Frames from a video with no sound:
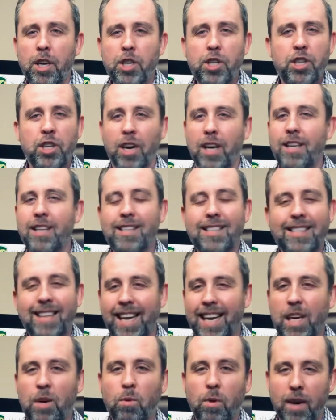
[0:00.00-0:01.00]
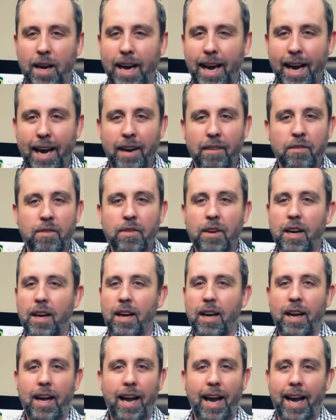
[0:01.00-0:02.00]
Should I just take what I have
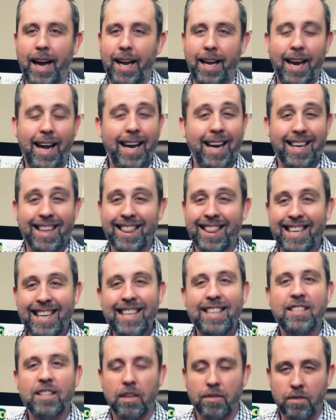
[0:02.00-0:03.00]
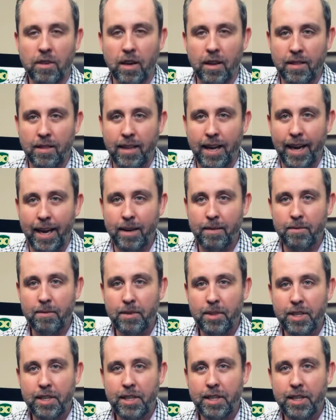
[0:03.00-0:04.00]
and hey, at least I've got that?
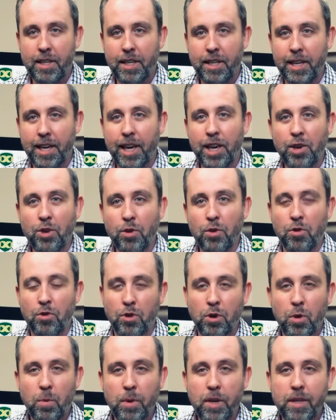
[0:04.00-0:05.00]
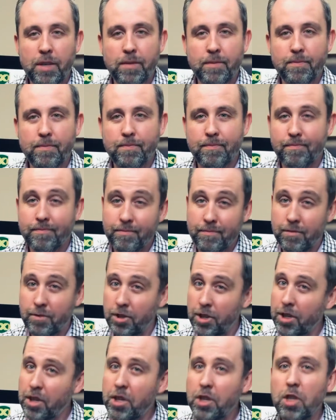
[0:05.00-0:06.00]
Can you do it?
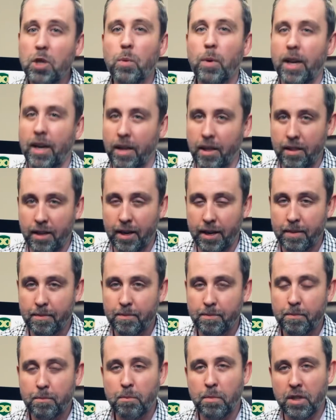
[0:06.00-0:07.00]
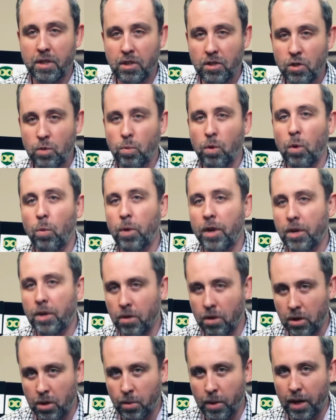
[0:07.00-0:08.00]
You can do anything, but this is what we
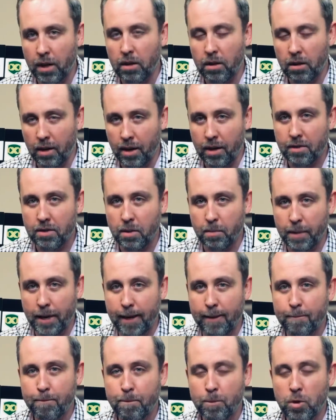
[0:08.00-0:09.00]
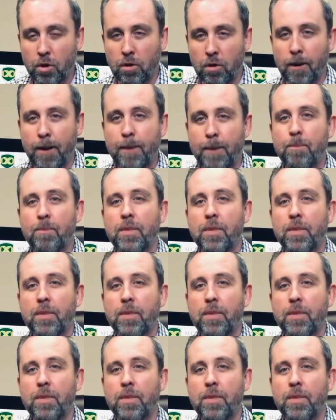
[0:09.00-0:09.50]
talk to our clients about, all right?